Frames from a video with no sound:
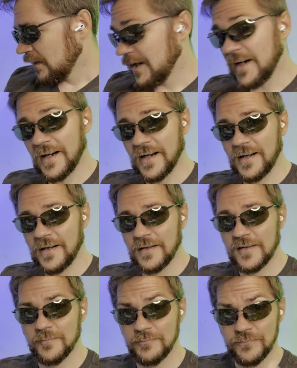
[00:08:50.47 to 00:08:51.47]

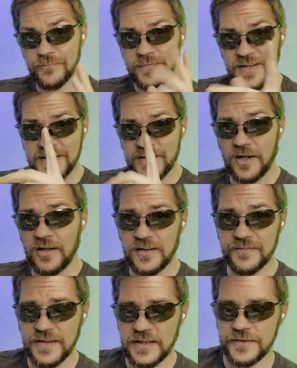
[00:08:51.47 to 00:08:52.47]
That's
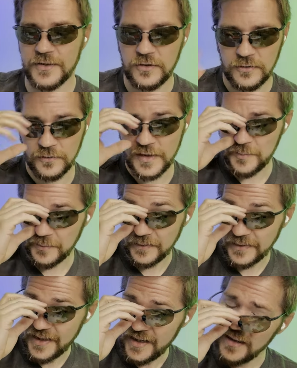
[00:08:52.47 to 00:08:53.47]
all I've got on the Ho'okipa
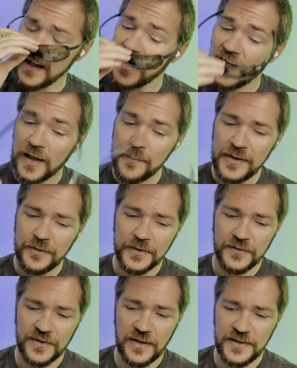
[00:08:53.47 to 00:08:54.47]
today. Let me know
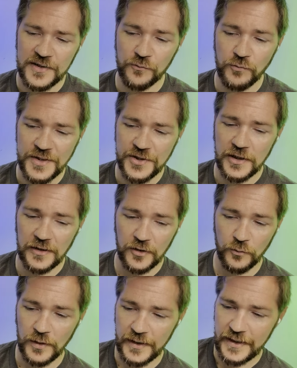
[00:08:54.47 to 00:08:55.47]
your thoughts, which
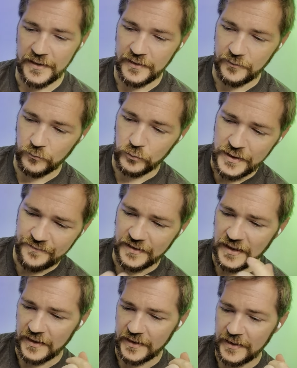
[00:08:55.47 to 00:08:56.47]
colorway that we've
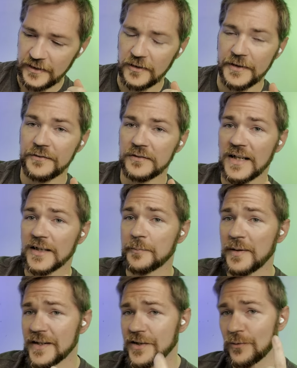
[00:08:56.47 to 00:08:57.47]
got here you liked
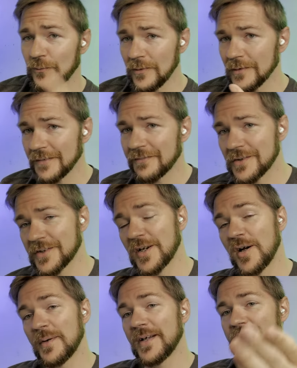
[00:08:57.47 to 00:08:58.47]
best, or if there's a
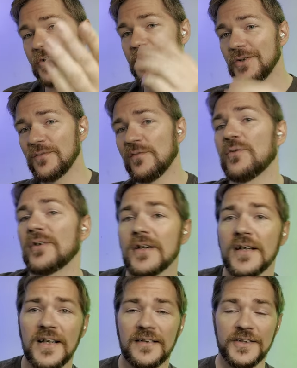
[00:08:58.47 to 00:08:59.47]
combination you've worn
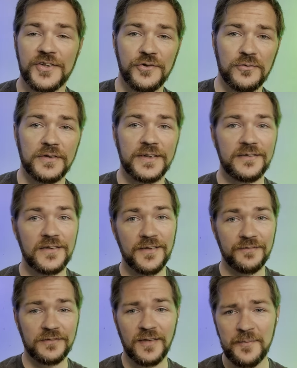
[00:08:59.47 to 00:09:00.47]
that you really
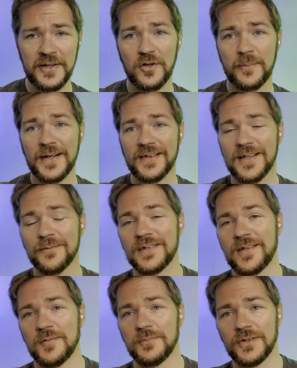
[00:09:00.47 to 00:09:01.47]
loved, let me know about that one
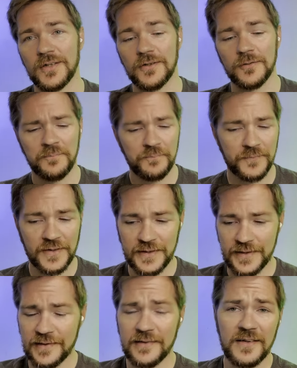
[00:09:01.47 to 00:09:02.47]
down below,
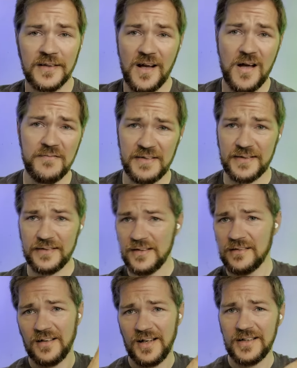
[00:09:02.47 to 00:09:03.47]
because
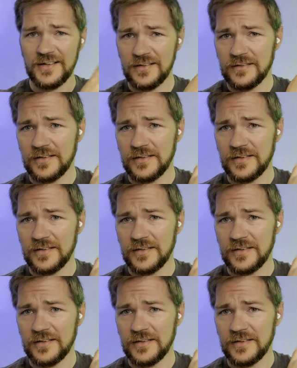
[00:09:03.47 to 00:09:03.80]
obviously I